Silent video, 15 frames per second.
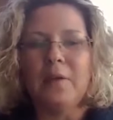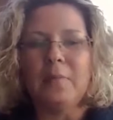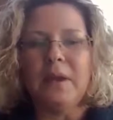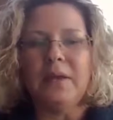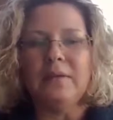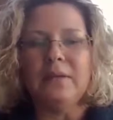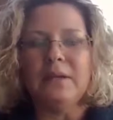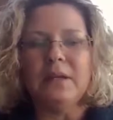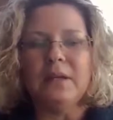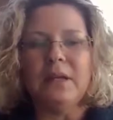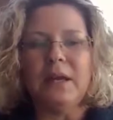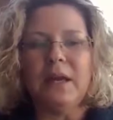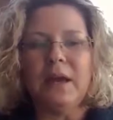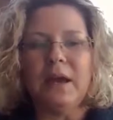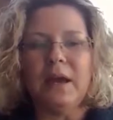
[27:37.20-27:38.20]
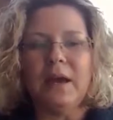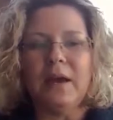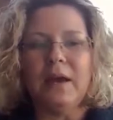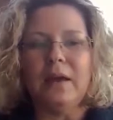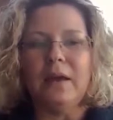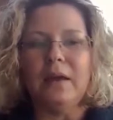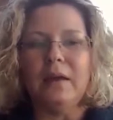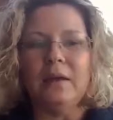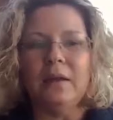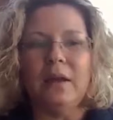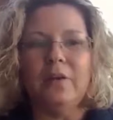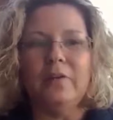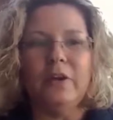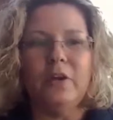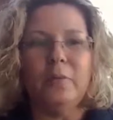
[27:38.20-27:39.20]
Basically, I
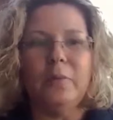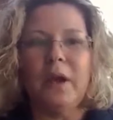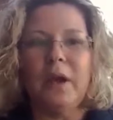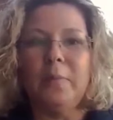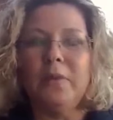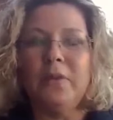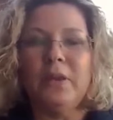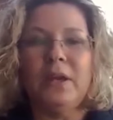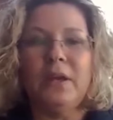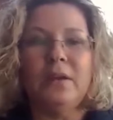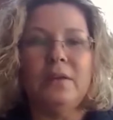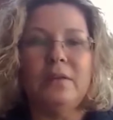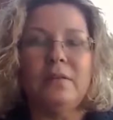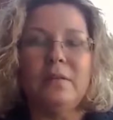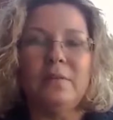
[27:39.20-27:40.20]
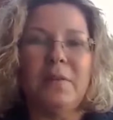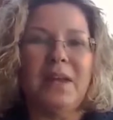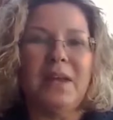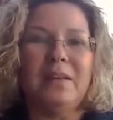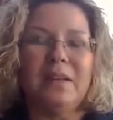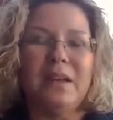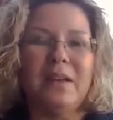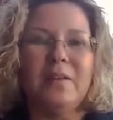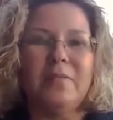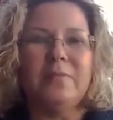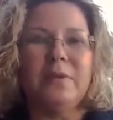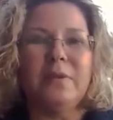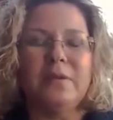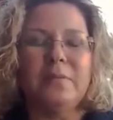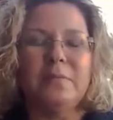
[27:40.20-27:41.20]
love homeopathy. It's the
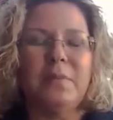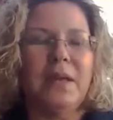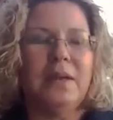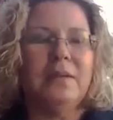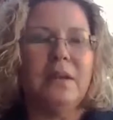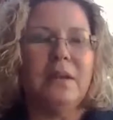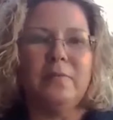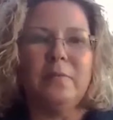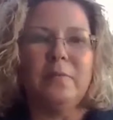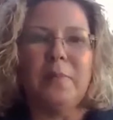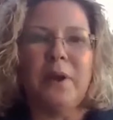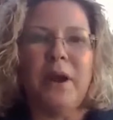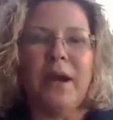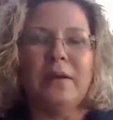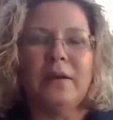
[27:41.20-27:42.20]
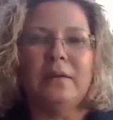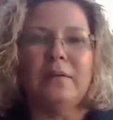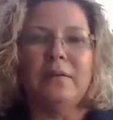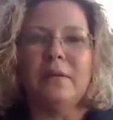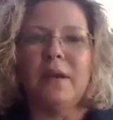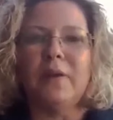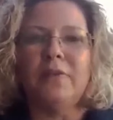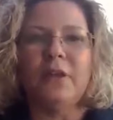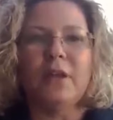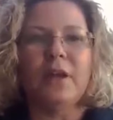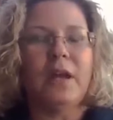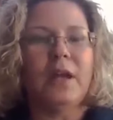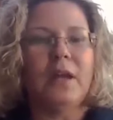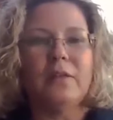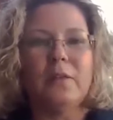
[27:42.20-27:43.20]
mainstay of my practice. I feel like
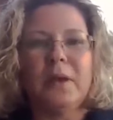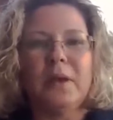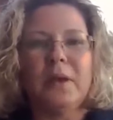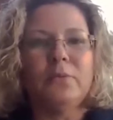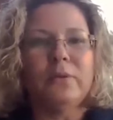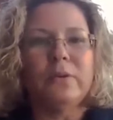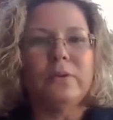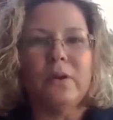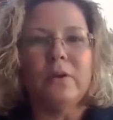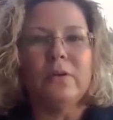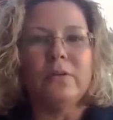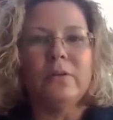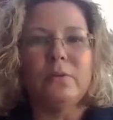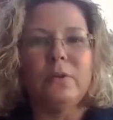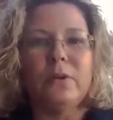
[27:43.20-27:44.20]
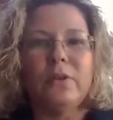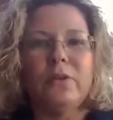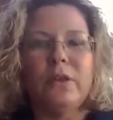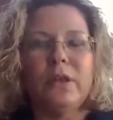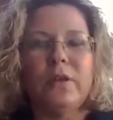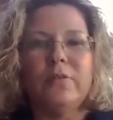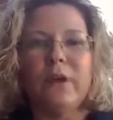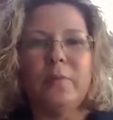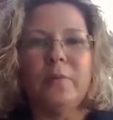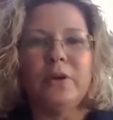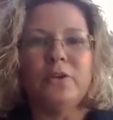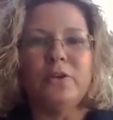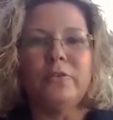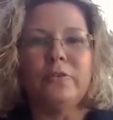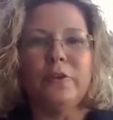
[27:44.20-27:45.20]
I get the best results with the
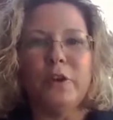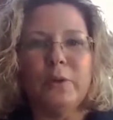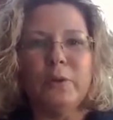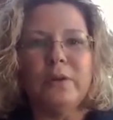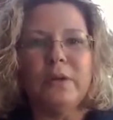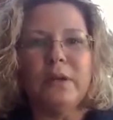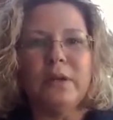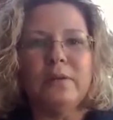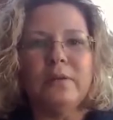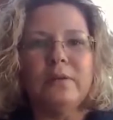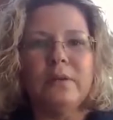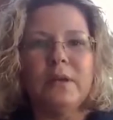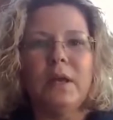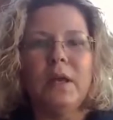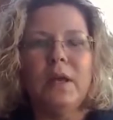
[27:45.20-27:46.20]
vibrational frequencies